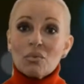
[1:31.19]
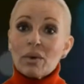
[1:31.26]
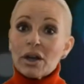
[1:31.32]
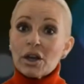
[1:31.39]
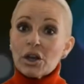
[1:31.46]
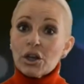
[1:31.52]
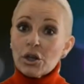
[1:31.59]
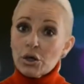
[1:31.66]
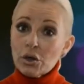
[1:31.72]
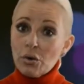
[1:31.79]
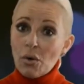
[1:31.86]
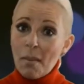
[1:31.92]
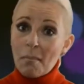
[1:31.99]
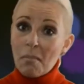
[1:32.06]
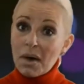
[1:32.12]
when
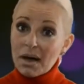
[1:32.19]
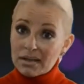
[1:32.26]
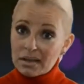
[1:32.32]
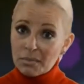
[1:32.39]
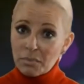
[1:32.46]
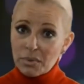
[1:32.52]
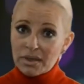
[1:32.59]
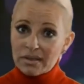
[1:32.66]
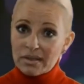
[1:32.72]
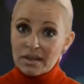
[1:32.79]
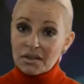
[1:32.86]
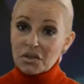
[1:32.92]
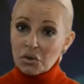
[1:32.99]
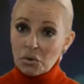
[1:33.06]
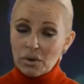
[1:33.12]
you must
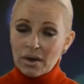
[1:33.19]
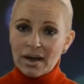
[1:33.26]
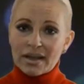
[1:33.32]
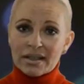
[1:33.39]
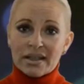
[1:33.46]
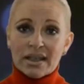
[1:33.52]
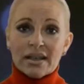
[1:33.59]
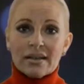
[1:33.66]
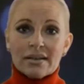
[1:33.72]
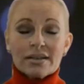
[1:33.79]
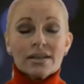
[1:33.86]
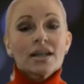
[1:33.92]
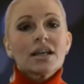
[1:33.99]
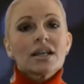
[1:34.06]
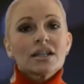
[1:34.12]
present your ideas
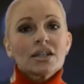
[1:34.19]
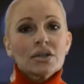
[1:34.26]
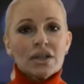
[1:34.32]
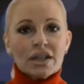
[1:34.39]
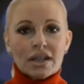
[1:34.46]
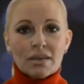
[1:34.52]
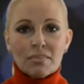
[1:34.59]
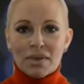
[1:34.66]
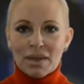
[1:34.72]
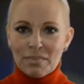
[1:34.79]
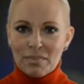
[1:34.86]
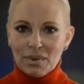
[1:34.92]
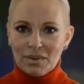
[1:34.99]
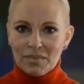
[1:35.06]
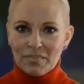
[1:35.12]
to key
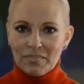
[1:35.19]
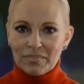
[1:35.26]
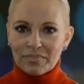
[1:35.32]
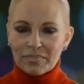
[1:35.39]
people.